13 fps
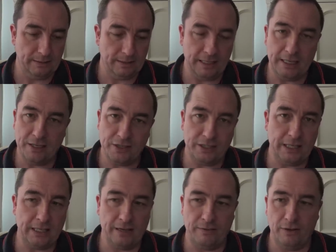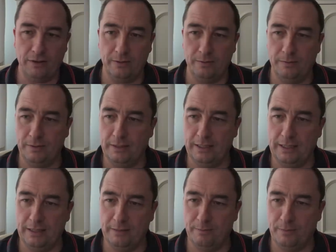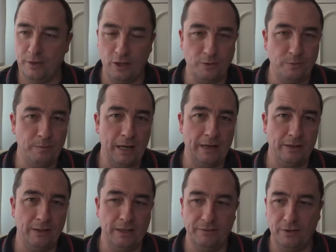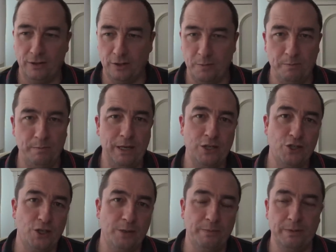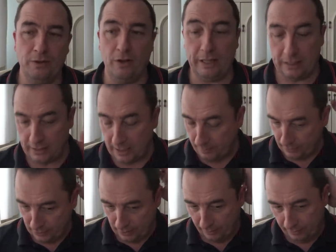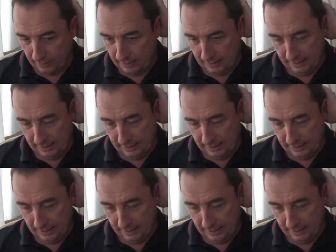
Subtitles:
gear stick. I've got gun barrel. I've got the bishop and all that type of stuff.